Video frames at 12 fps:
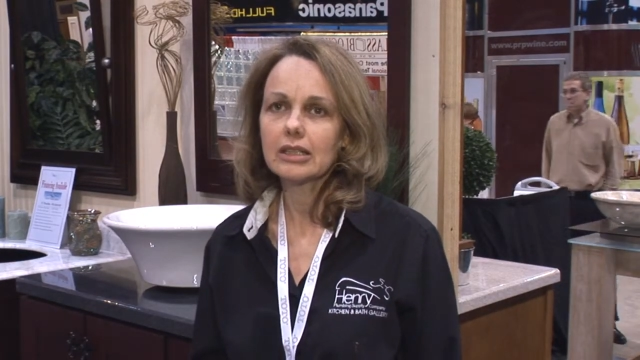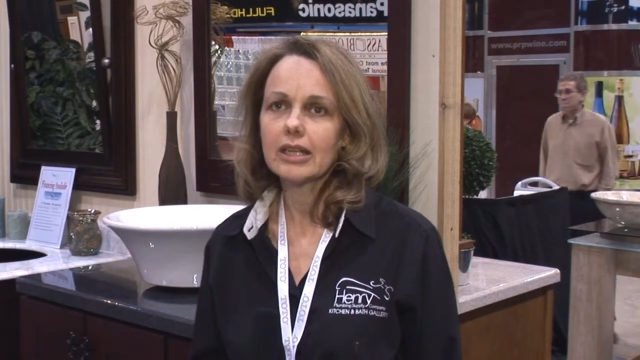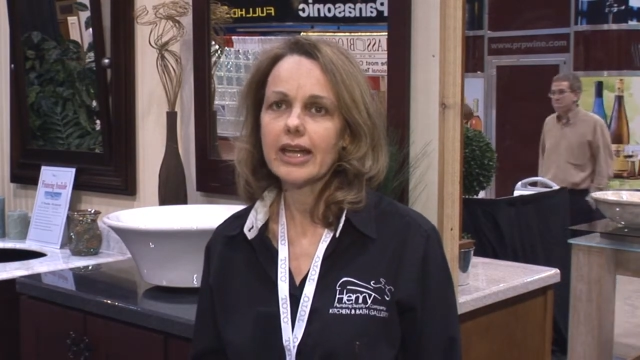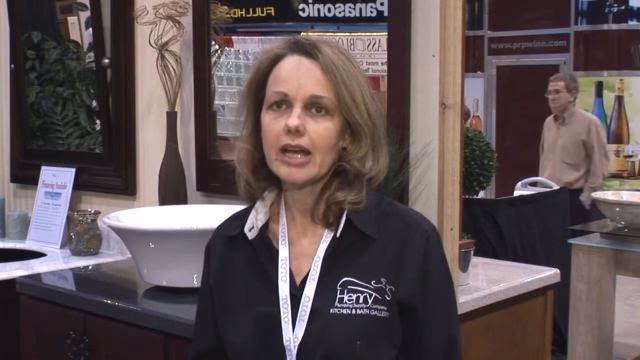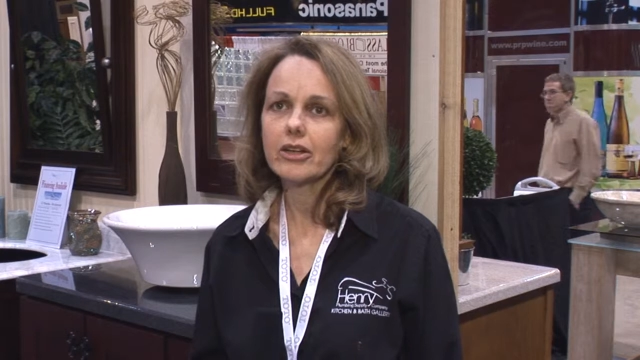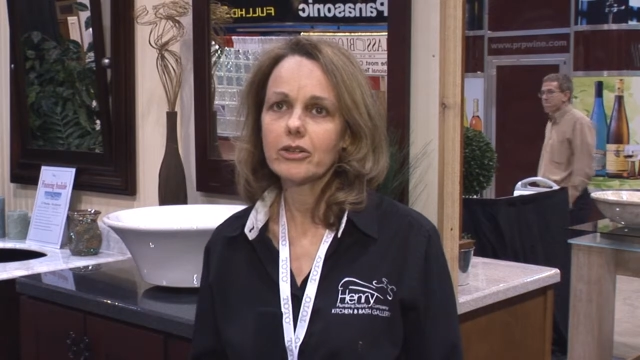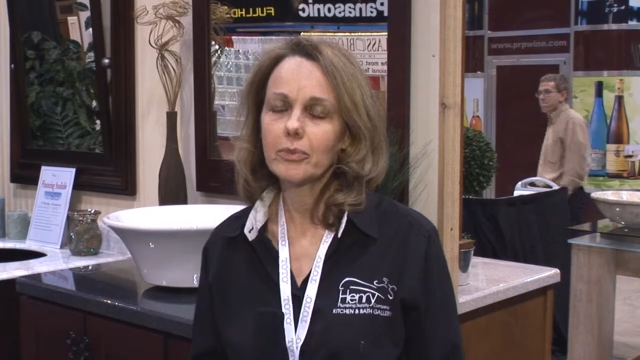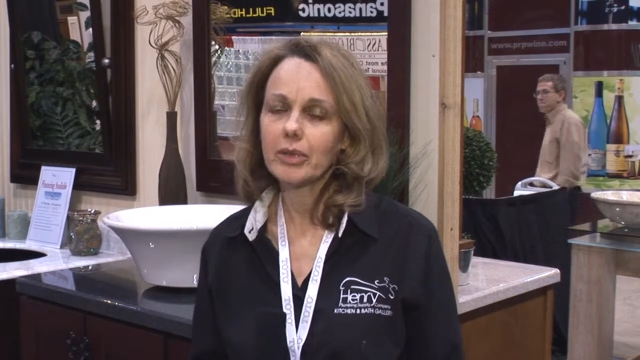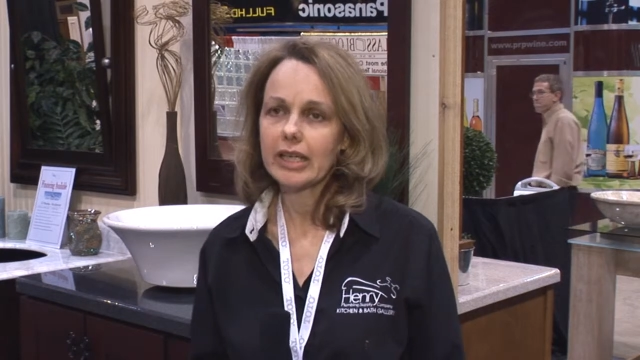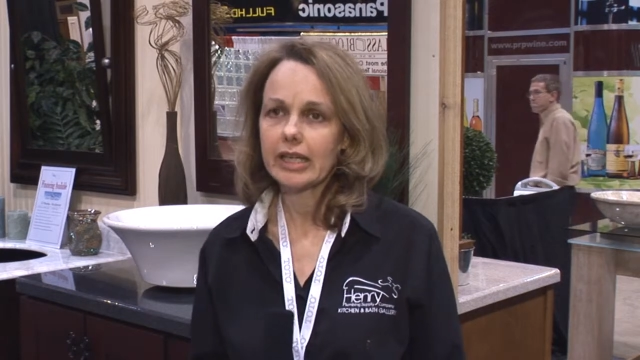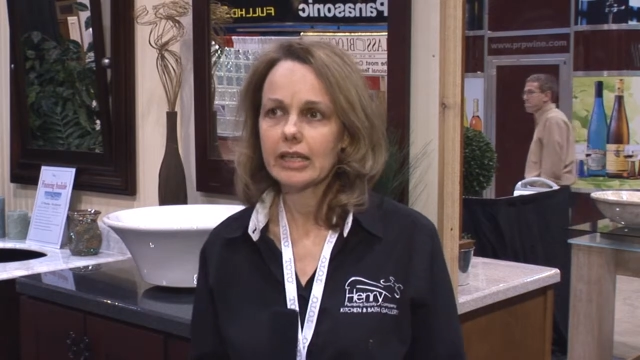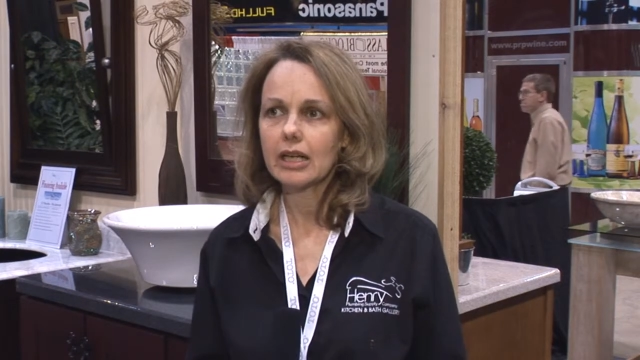lay out your
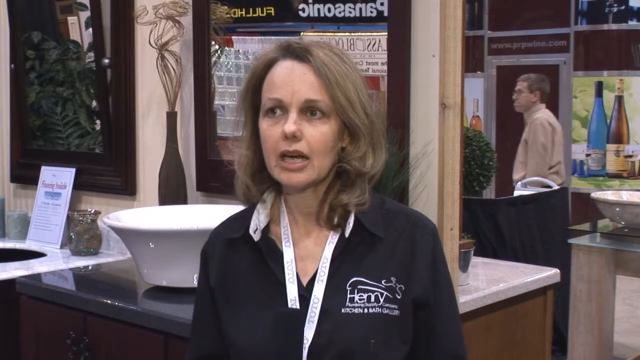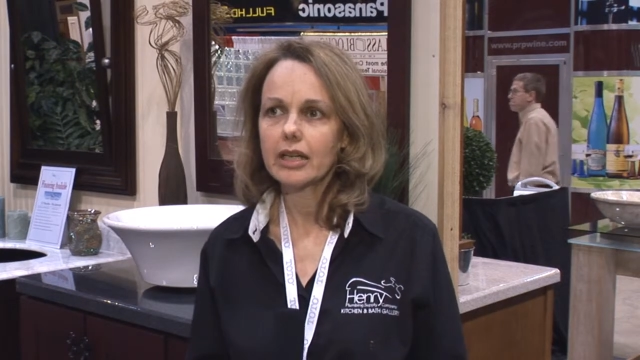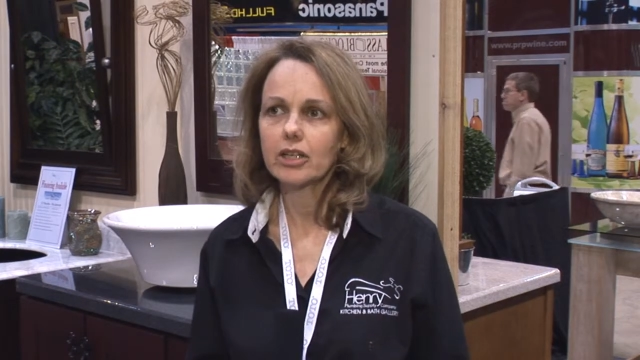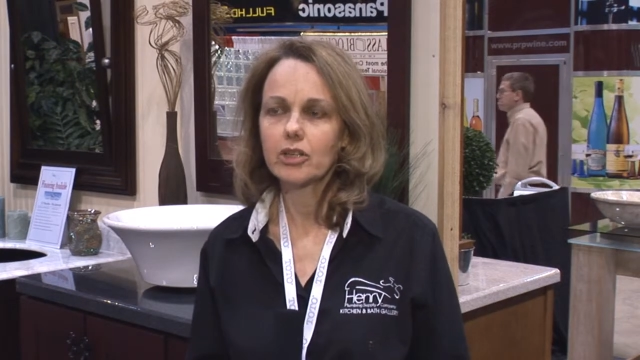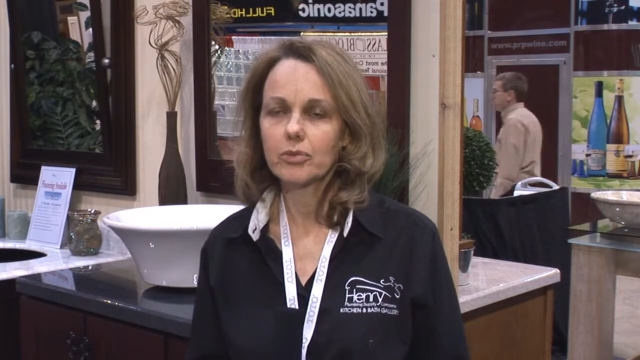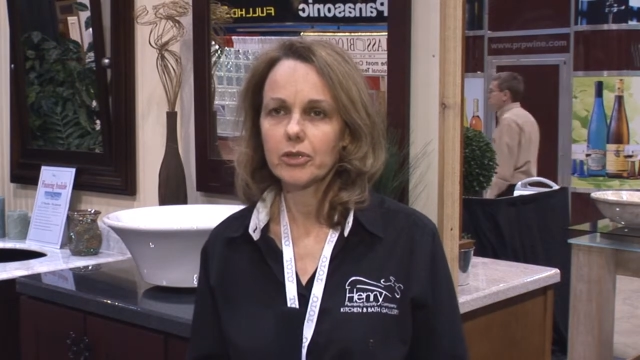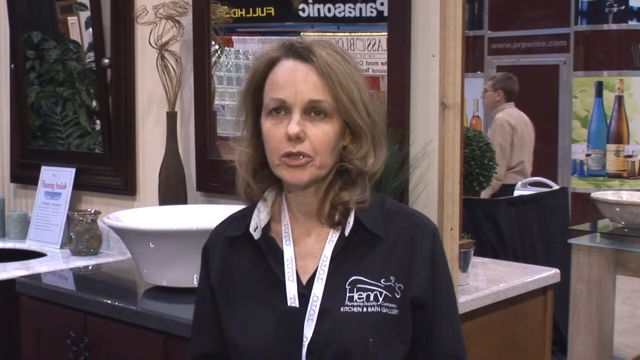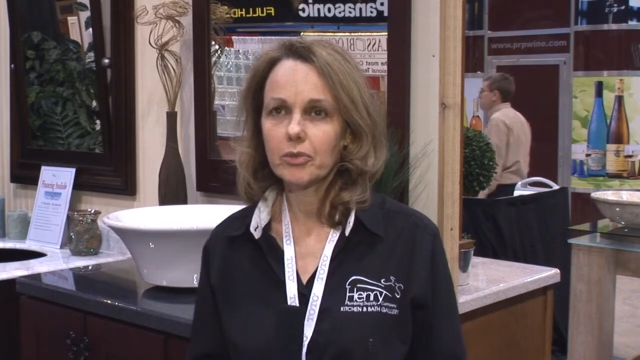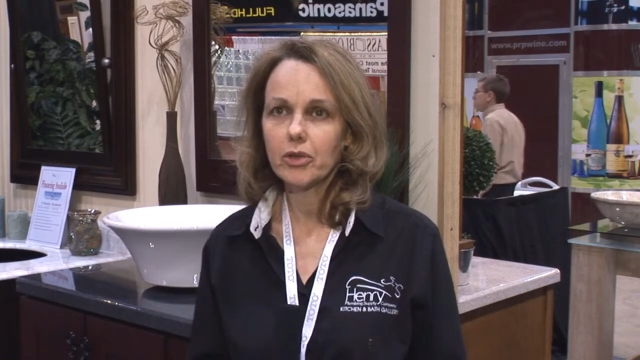plan on a computer